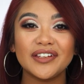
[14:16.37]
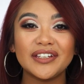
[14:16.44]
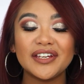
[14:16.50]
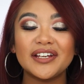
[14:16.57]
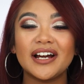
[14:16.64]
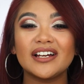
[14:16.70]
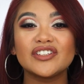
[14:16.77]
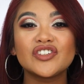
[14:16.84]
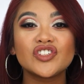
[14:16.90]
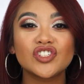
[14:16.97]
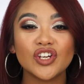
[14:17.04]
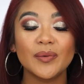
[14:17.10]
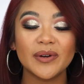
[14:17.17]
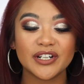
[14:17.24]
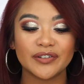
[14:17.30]
Thank you guys
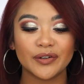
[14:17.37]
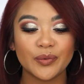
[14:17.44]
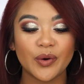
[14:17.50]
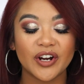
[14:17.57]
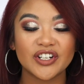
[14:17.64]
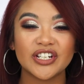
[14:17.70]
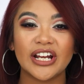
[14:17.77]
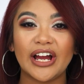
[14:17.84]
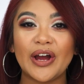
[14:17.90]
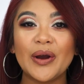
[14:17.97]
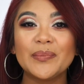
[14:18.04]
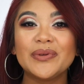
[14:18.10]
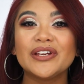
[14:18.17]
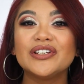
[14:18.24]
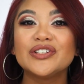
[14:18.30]
so much for watching. I
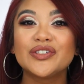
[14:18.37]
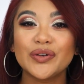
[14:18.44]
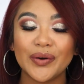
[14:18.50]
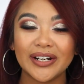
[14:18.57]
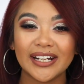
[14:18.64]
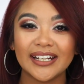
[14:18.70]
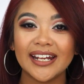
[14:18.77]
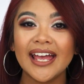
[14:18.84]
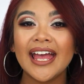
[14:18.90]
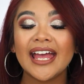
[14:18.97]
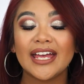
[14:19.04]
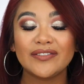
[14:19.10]
hope you enjoyed it.